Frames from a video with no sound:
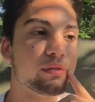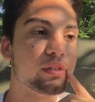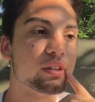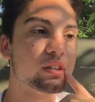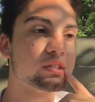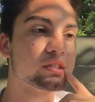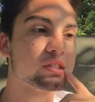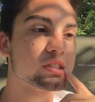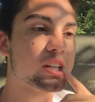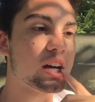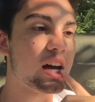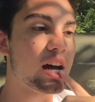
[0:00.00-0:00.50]

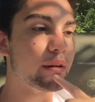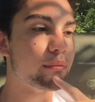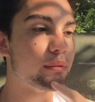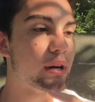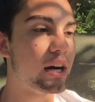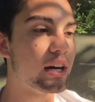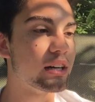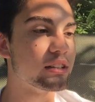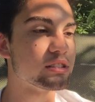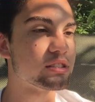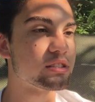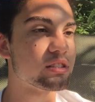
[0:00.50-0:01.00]
First time
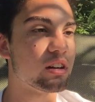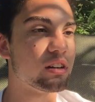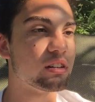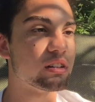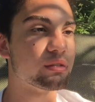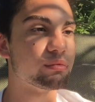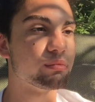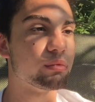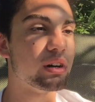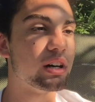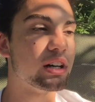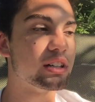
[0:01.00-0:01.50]
I
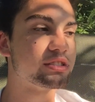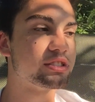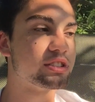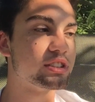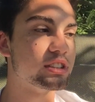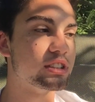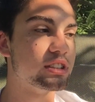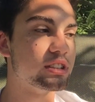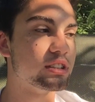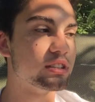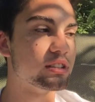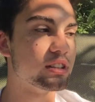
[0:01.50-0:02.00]
started
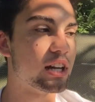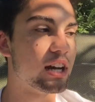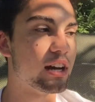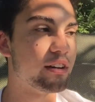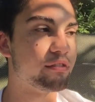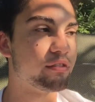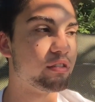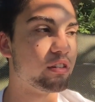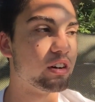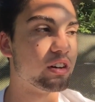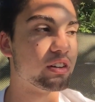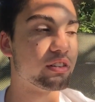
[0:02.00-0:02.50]
watching
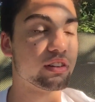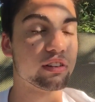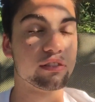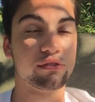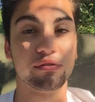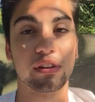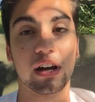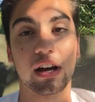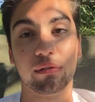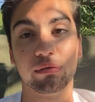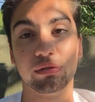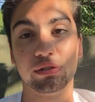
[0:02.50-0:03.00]

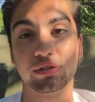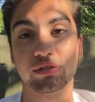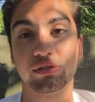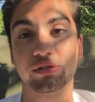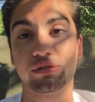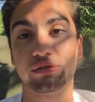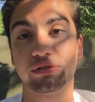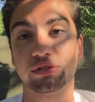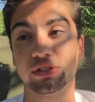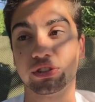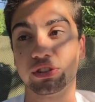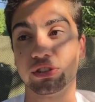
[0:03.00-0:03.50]
F1, I
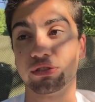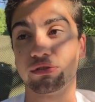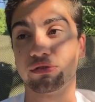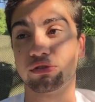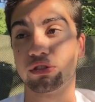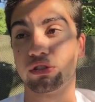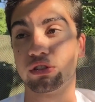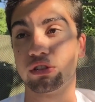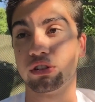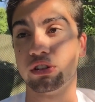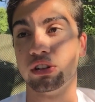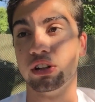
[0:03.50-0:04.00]
was cheering
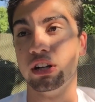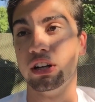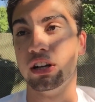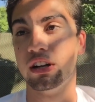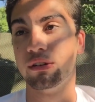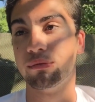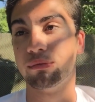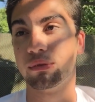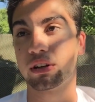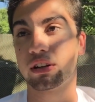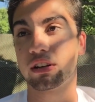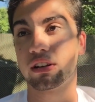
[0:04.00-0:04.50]
for
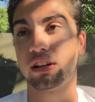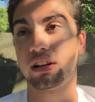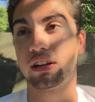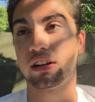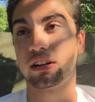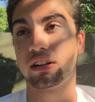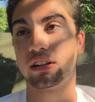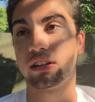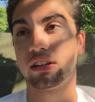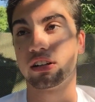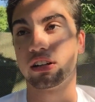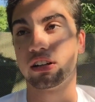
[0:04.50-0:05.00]

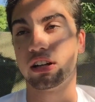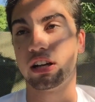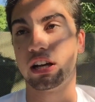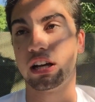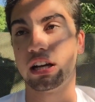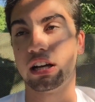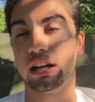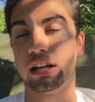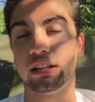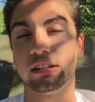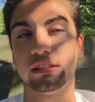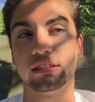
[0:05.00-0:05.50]
McLaren,
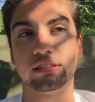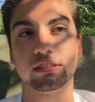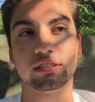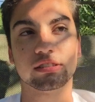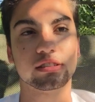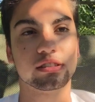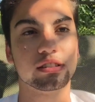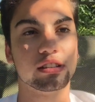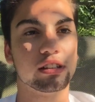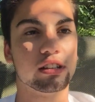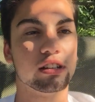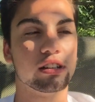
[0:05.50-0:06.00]
and,
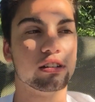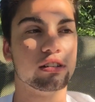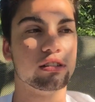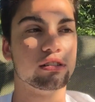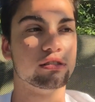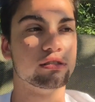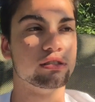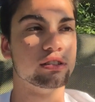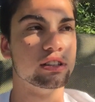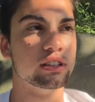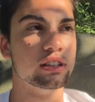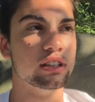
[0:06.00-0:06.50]
you know,
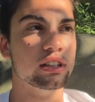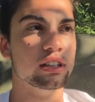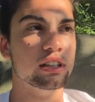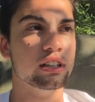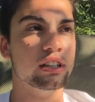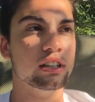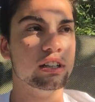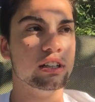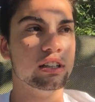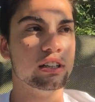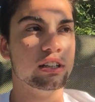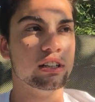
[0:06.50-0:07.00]

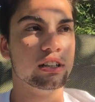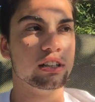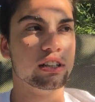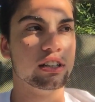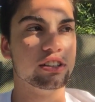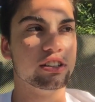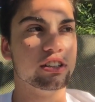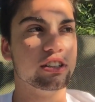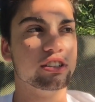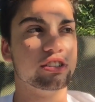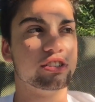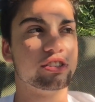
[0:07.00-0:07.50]

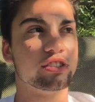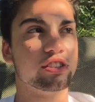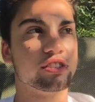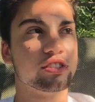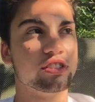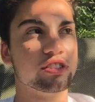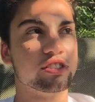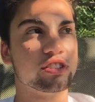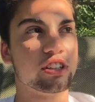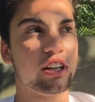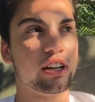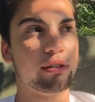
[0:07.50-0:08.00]
it's
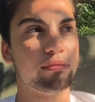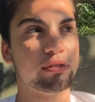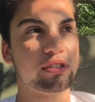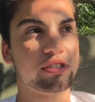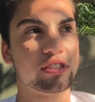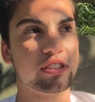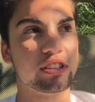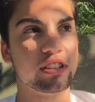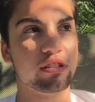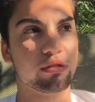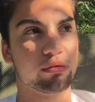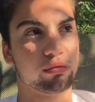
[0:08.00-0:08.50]
just a shame to
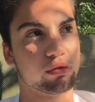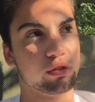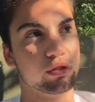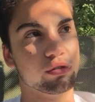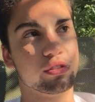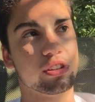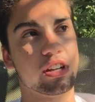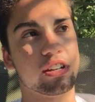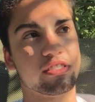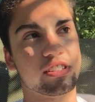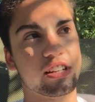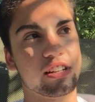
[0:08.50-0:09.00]
see the
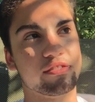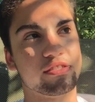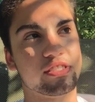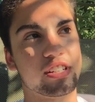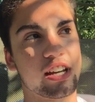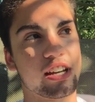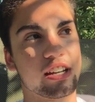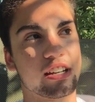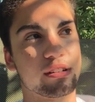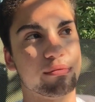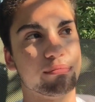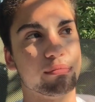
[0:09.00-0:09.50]
route that they've
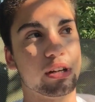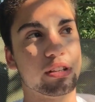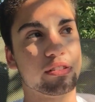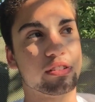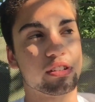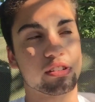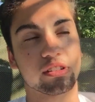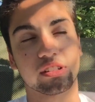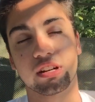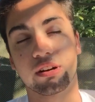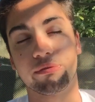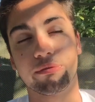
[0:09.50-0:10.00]
taken, but
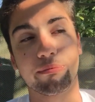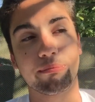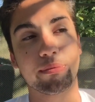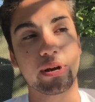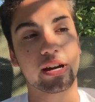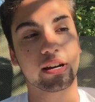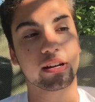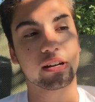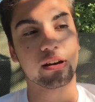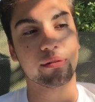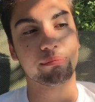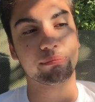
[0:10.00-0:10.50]
they're coming
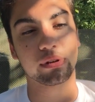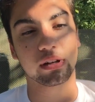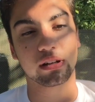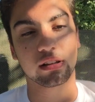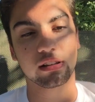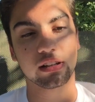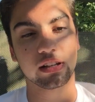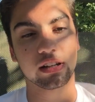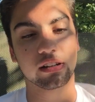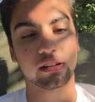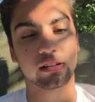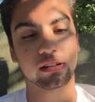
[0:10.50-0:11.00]
back up,
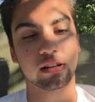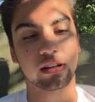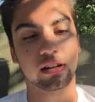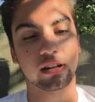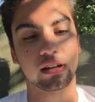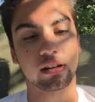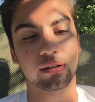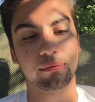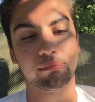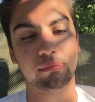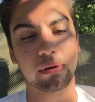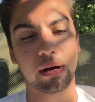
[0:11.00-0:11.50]
McLaren.
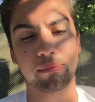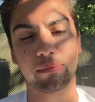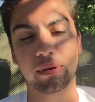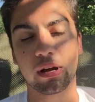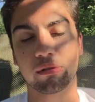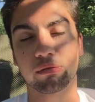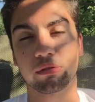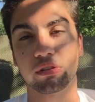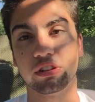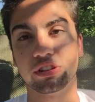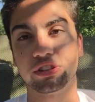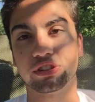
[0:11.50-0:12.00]
I'm
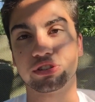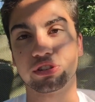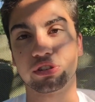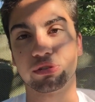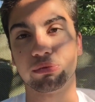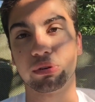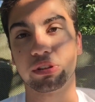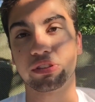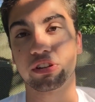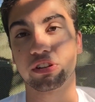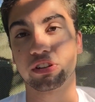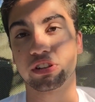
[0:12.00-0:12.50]
not really sure
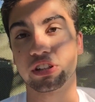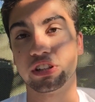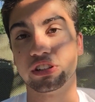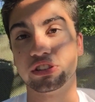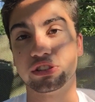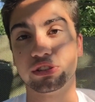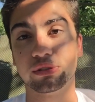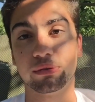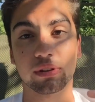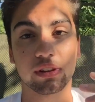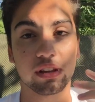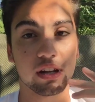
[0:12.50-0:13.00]
what they're going to
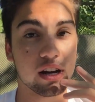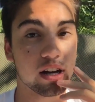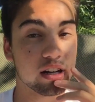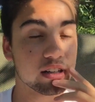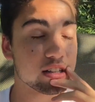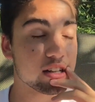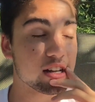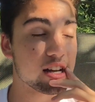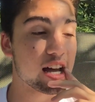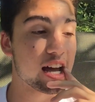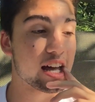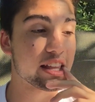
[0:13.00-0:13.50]
do with
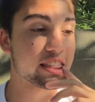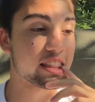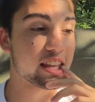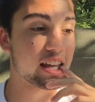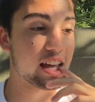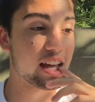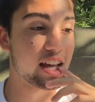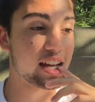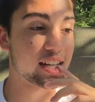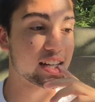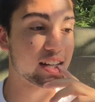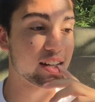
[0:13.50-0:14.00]
Honda at
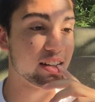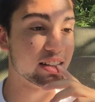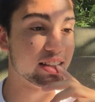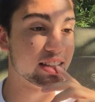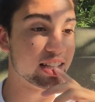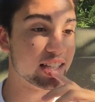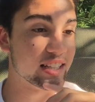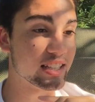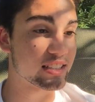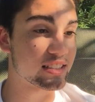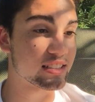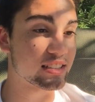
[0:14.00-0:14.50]
the end
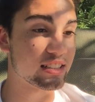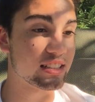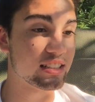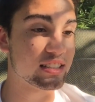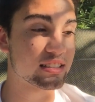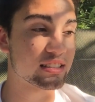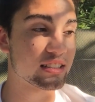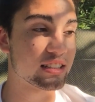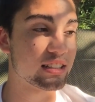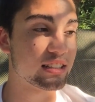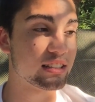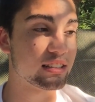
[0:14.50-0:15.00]
of this
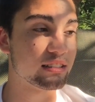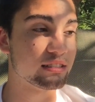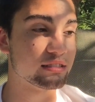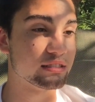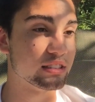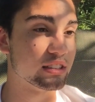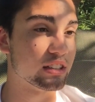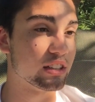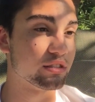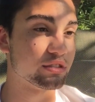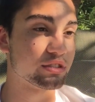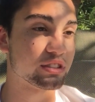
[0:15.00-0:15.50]

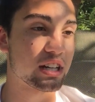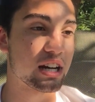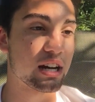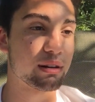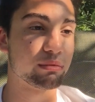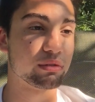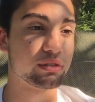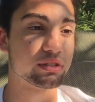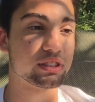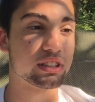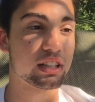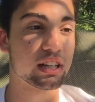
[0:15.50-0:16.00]
season. You know,
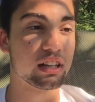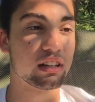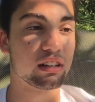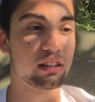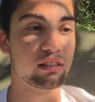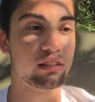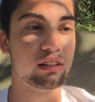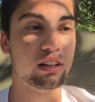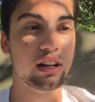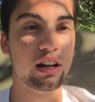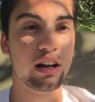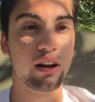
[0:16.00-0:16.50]
time will
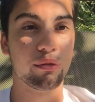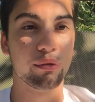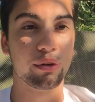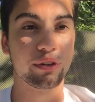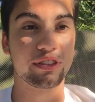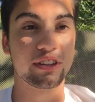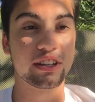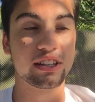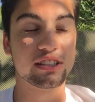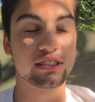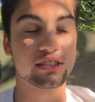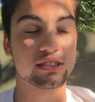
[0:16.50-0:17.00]
tell
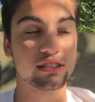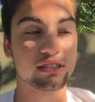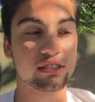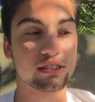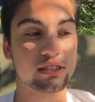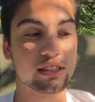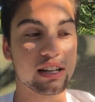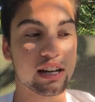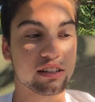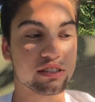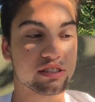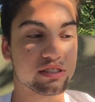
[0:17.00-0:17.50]
with these
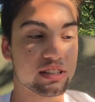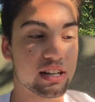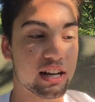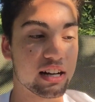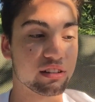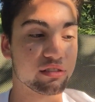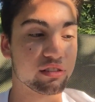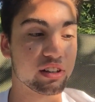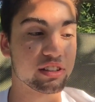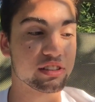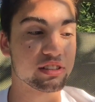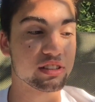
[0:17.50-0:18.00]
next
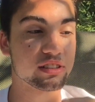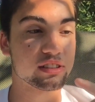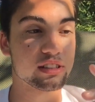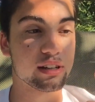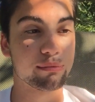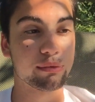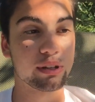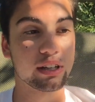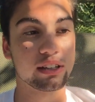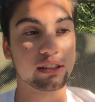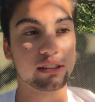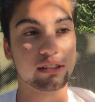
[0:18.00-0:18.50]
9 races.
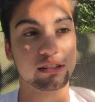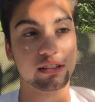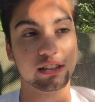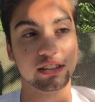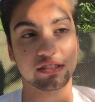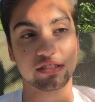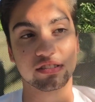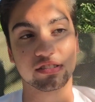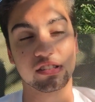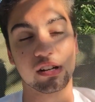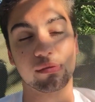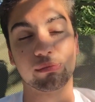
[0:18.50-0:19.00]
I mean,
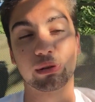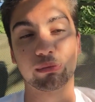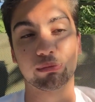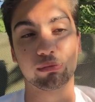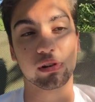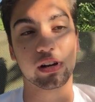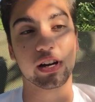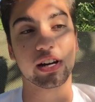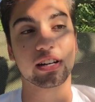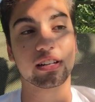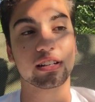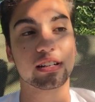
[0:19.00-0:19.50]
it's summer
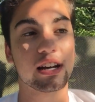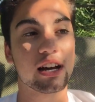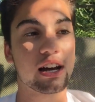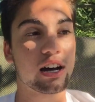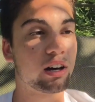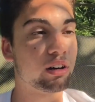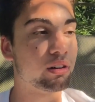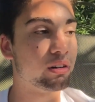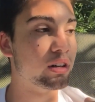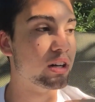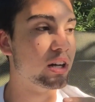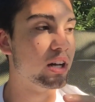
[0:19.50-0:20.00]
break
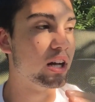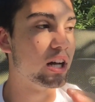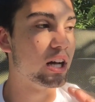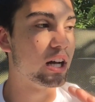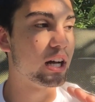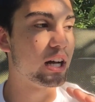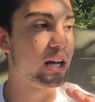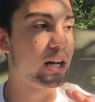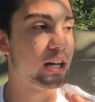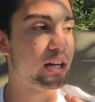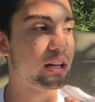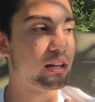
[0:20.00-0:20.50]
now,
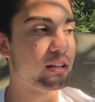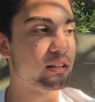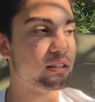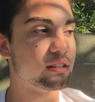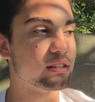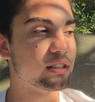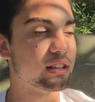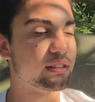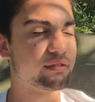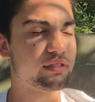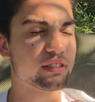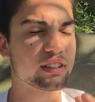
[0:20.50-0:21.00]

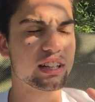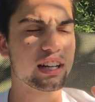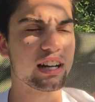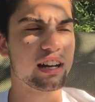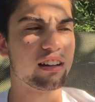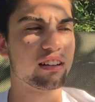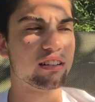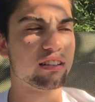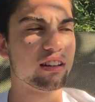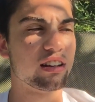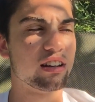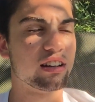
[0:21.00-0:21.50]
and I forget
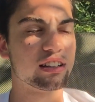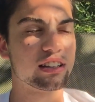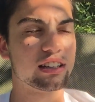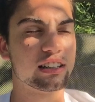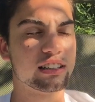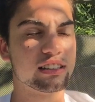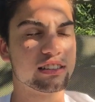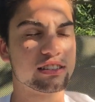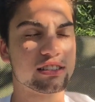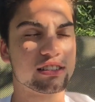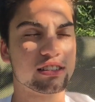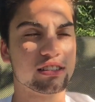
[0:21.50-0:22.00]
how long
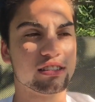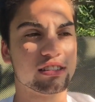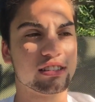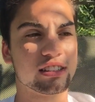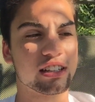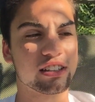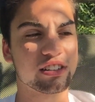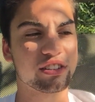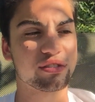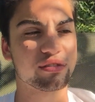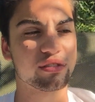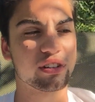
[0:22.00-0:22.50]
it is till the
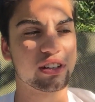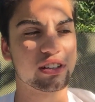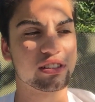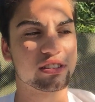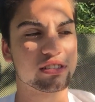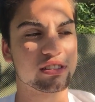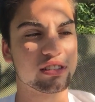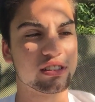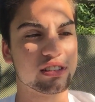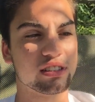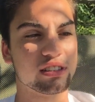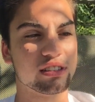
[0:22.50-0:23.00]
next
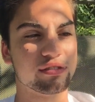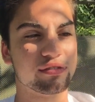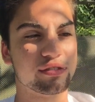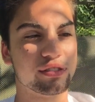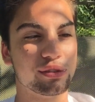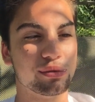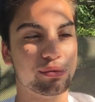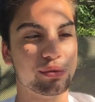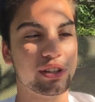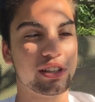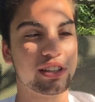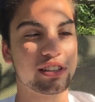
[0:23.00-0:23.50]
race, a
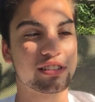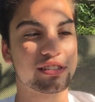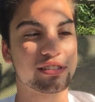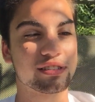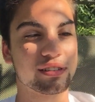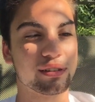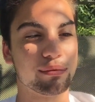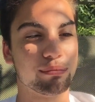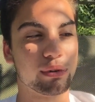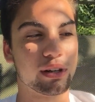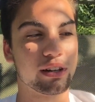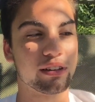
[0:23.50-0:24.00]
few weeks,
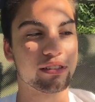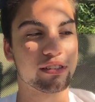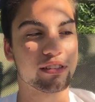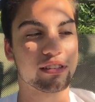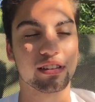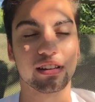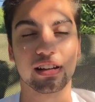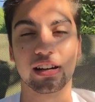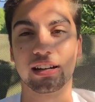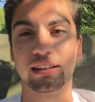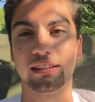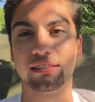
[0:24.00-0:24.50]
a
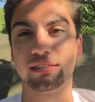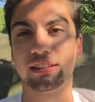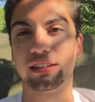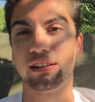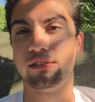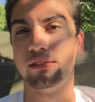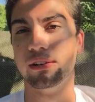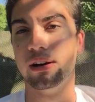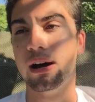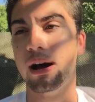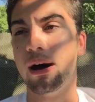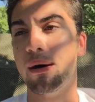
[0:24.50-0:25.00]
month, I don't
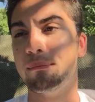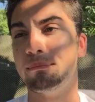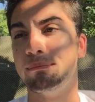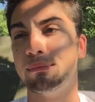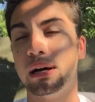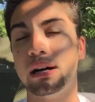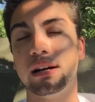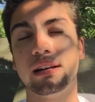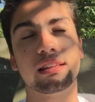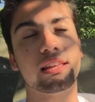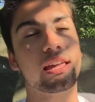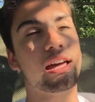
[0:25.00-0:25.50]
know.
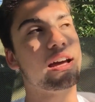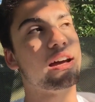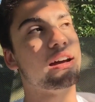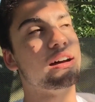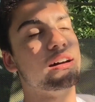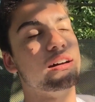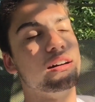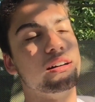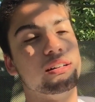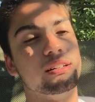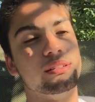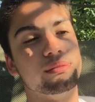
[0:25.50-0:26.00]
But yeah,